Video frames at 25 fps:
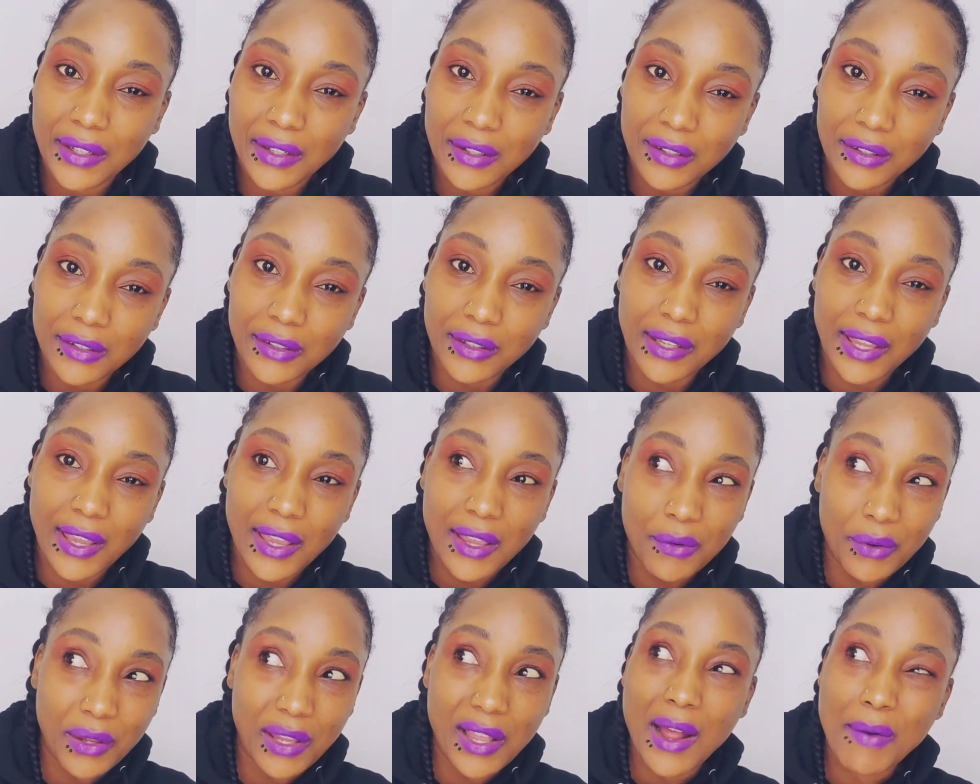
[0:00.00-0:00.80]
Okay,
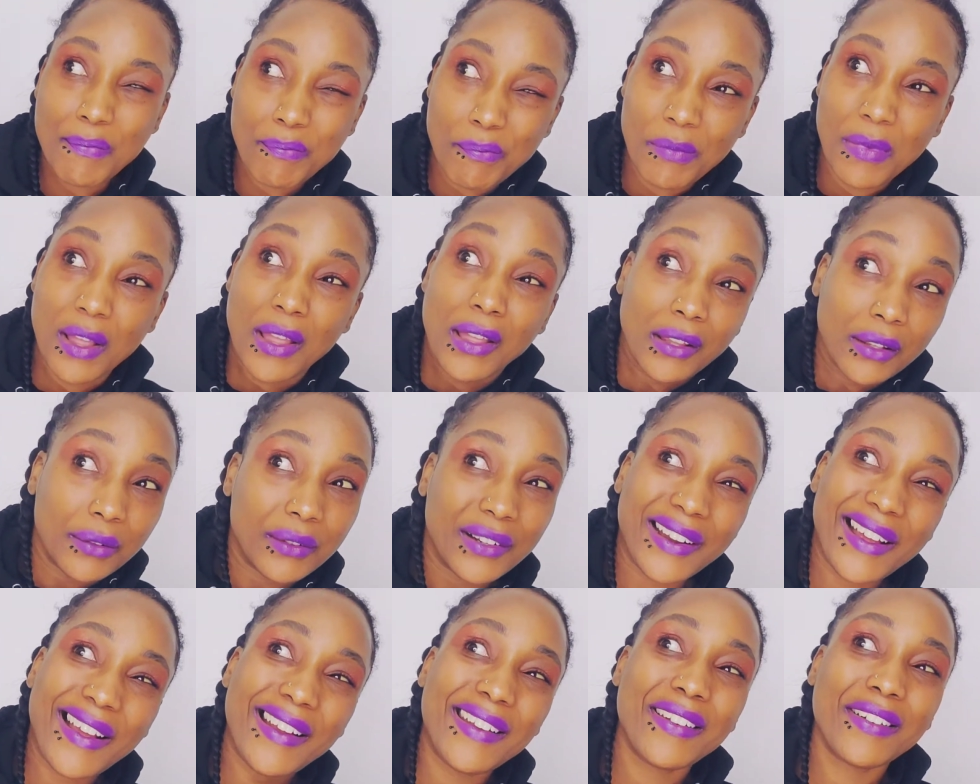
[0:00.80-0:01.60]
we got, well,
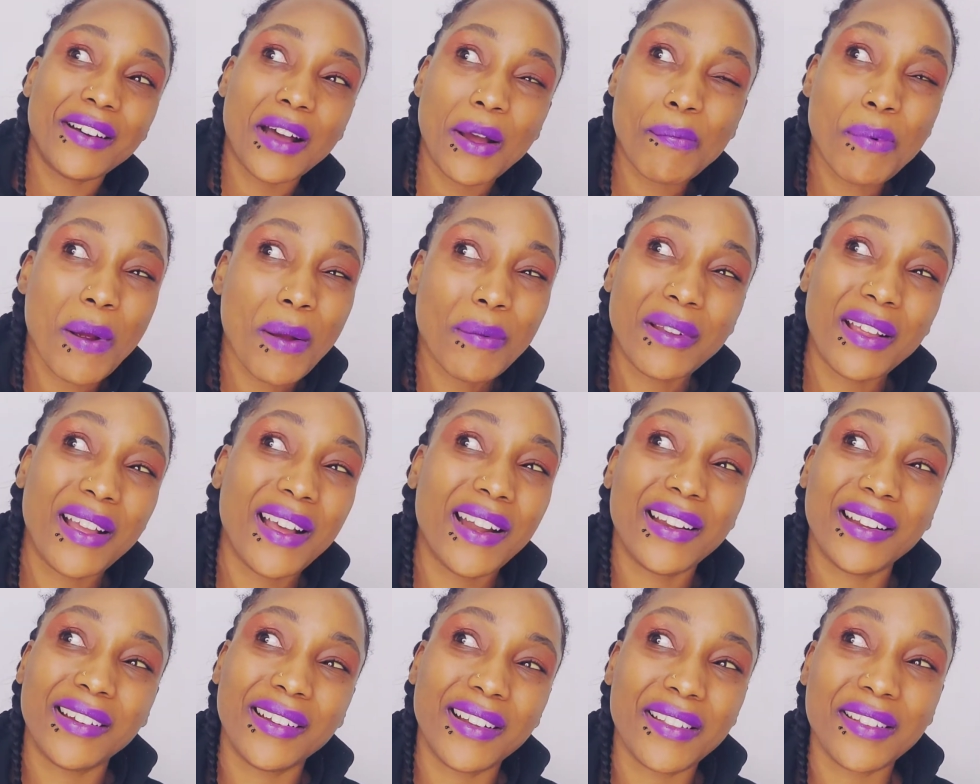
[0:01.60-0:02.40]
I know I probably got
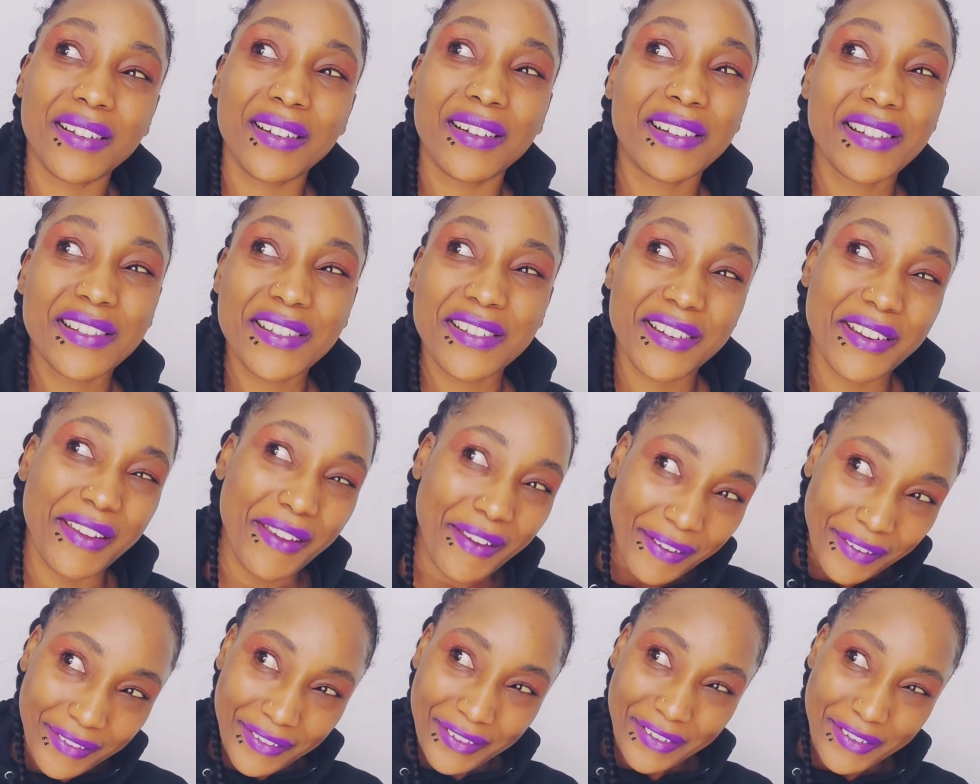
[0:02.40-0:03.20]
another 100
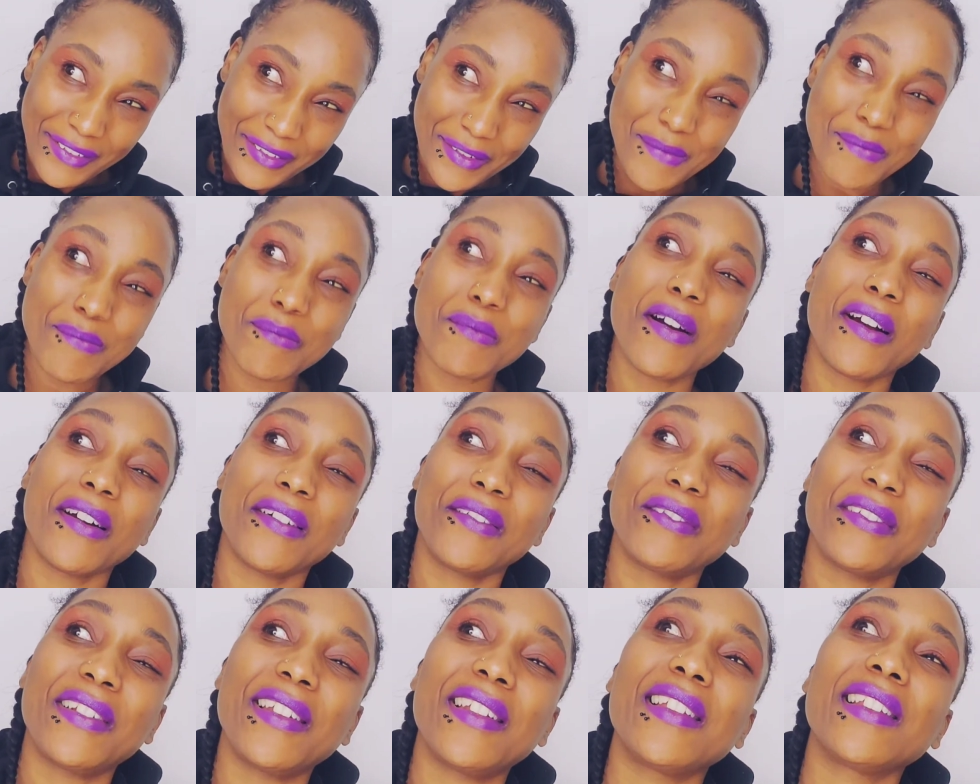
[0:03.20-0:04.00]
years because I'm
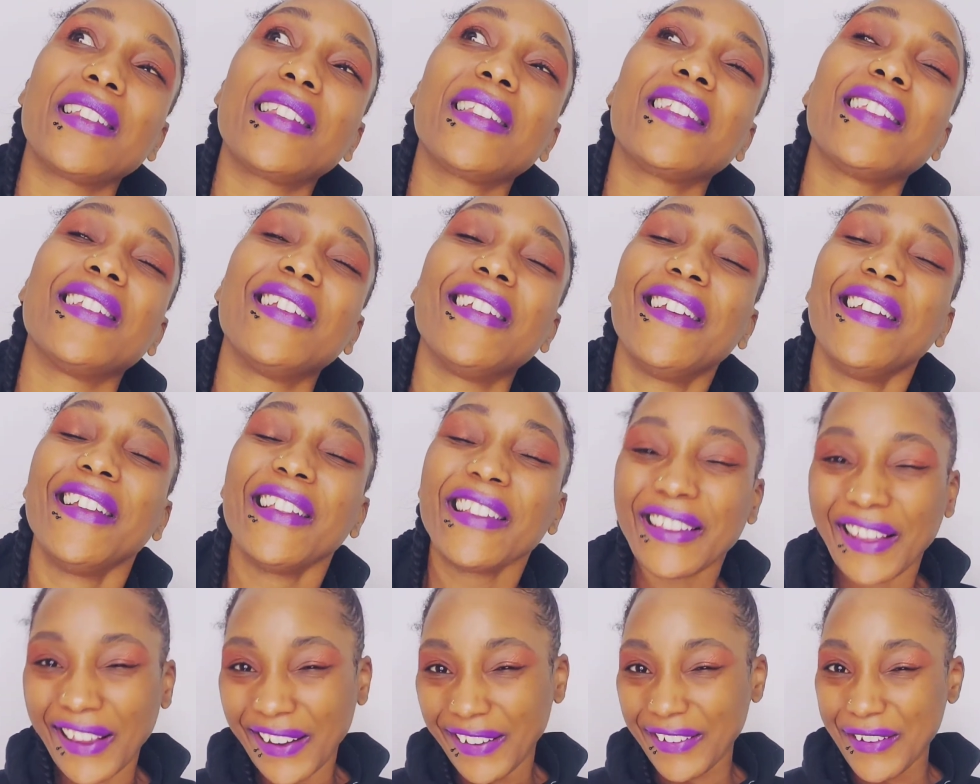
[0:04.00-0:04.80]
marvelous. It's
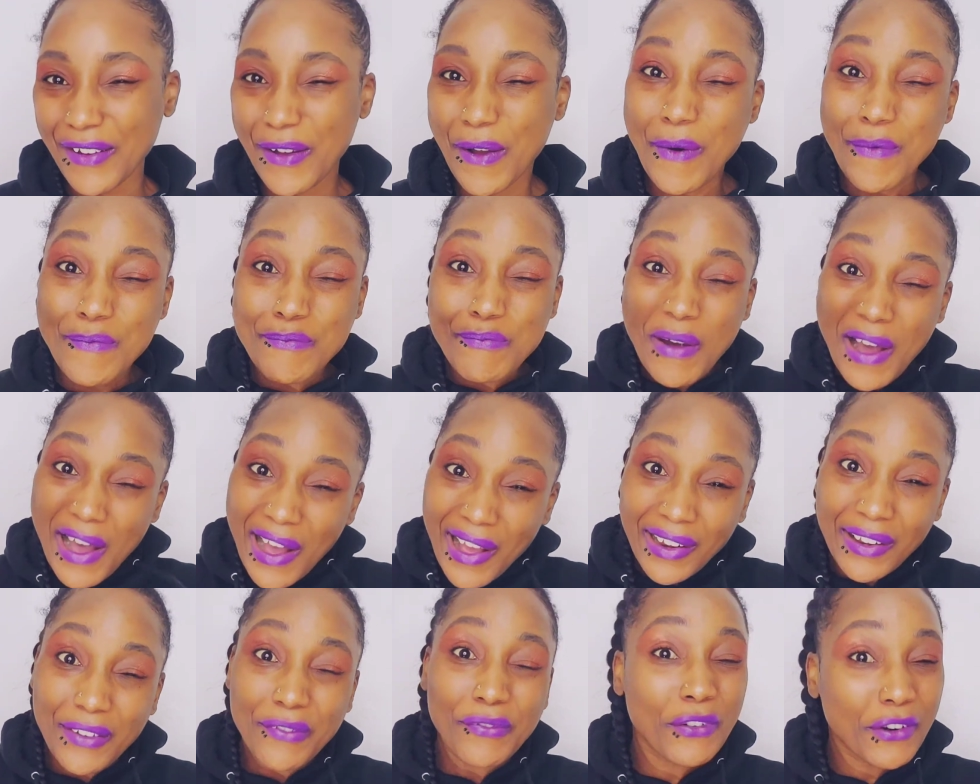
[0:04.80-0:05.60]
like, no.
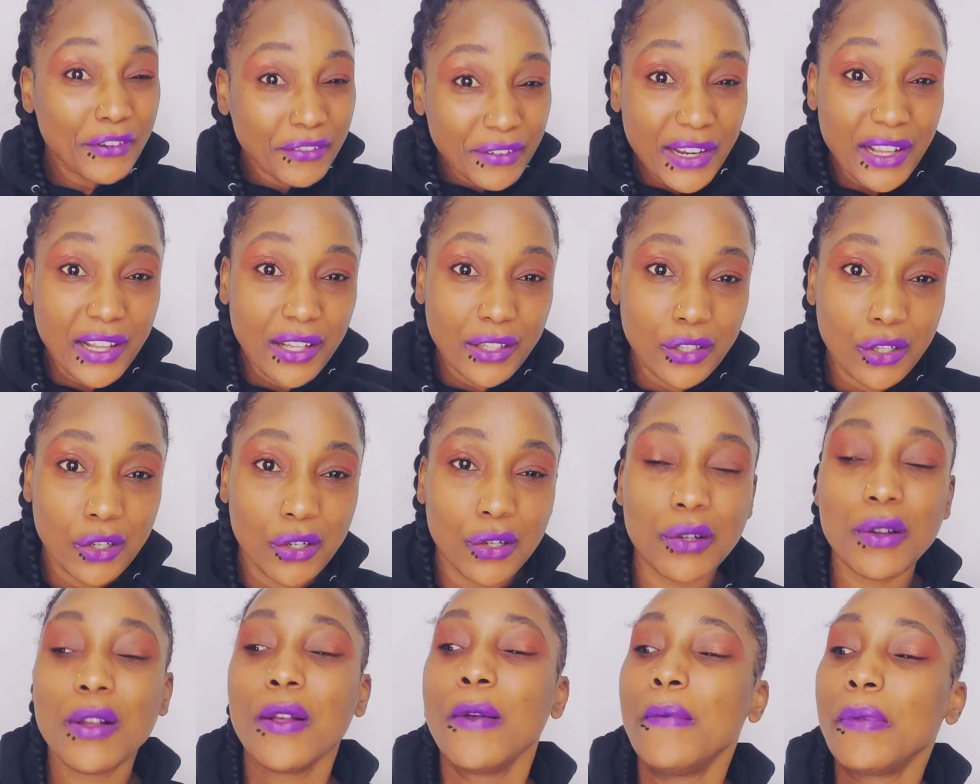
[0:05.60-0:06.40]
But for real
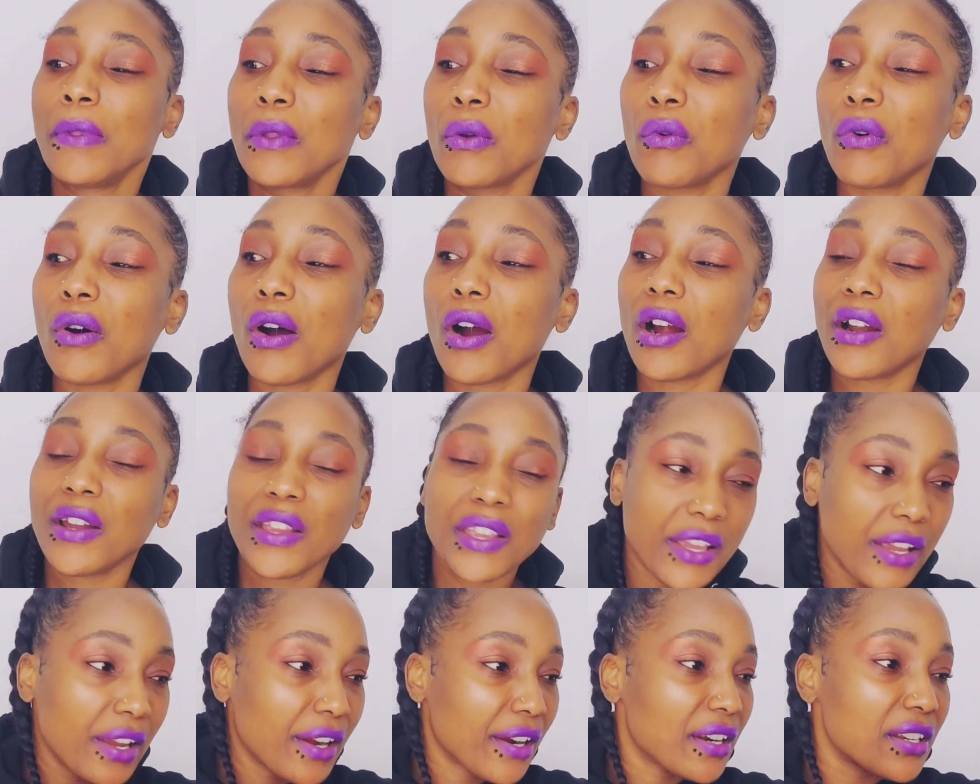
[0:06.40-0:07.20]
though, our
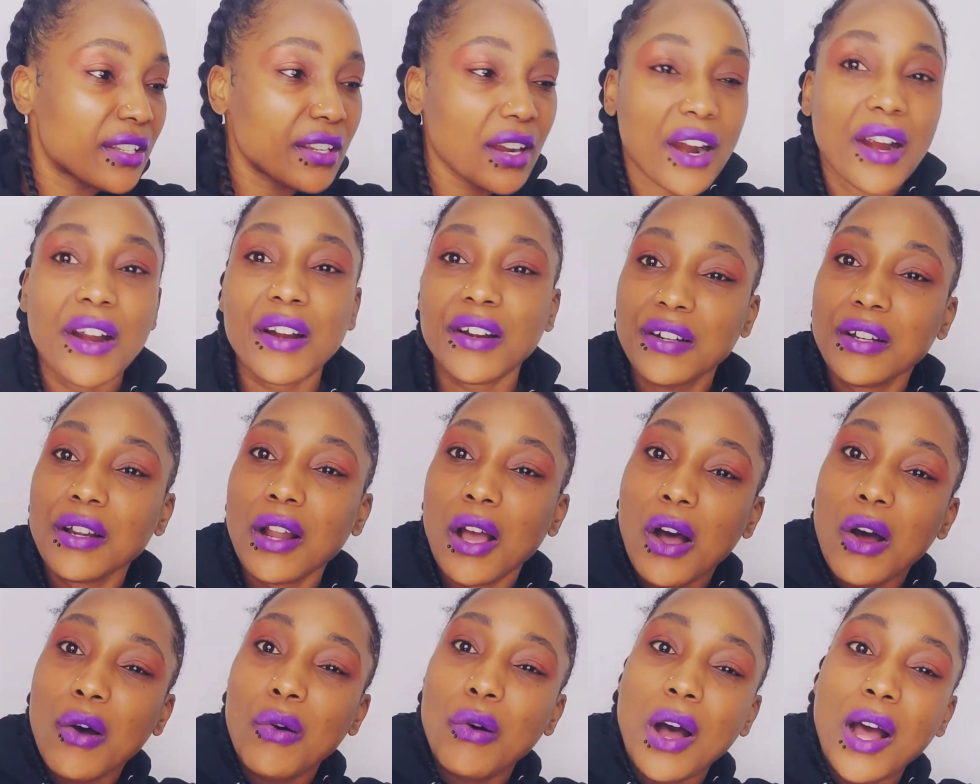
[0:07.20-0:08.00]
years are
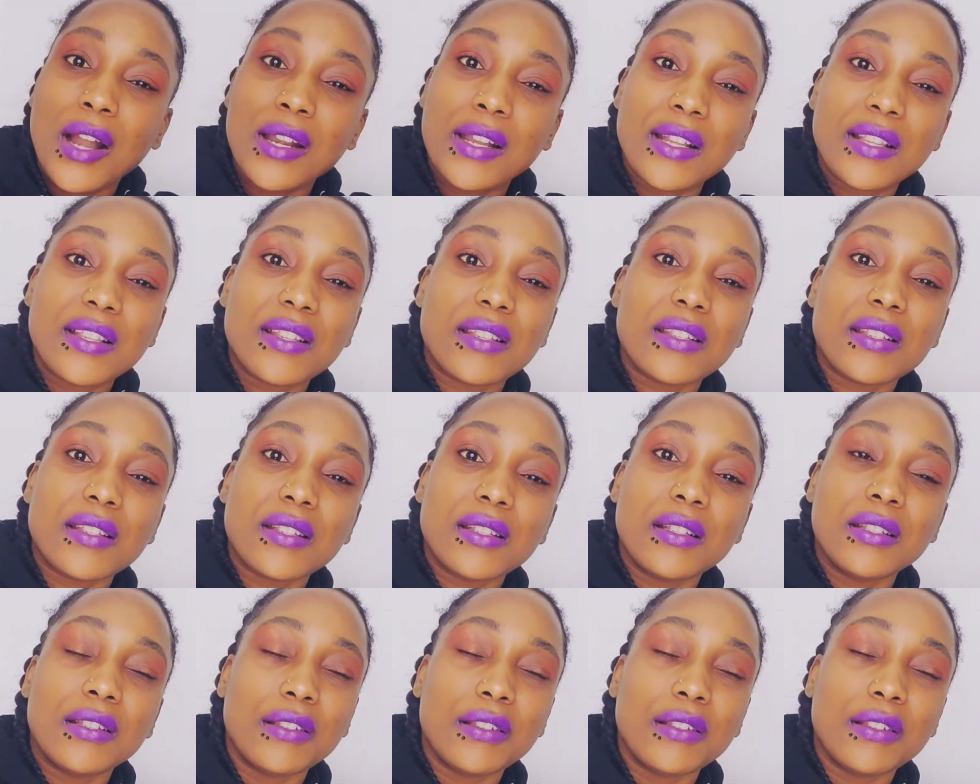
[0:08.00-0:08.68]
now on its